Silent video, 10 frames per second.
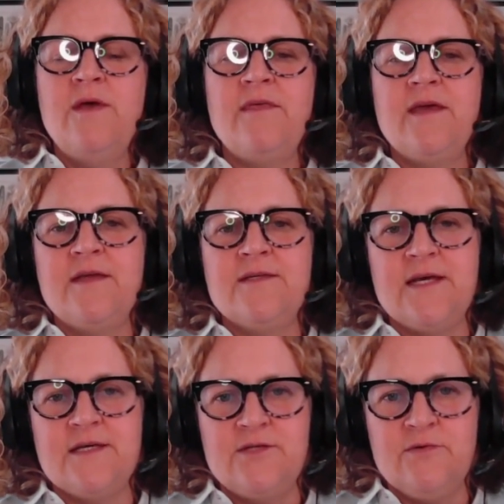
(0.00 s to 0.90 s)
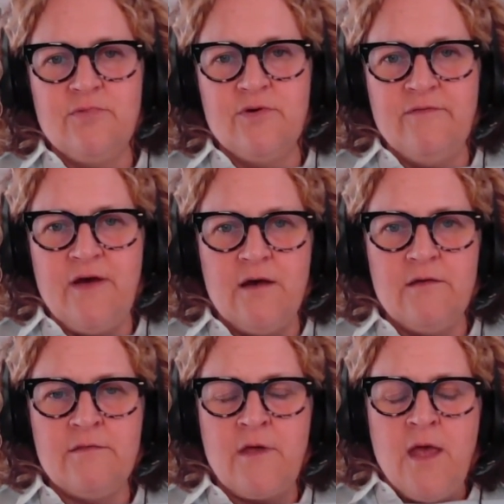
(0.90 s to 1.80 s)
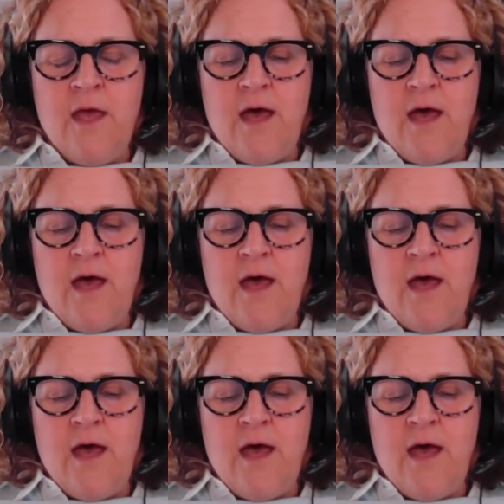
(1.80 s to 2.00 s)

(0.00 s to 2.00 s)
What do we think it takes to improve health?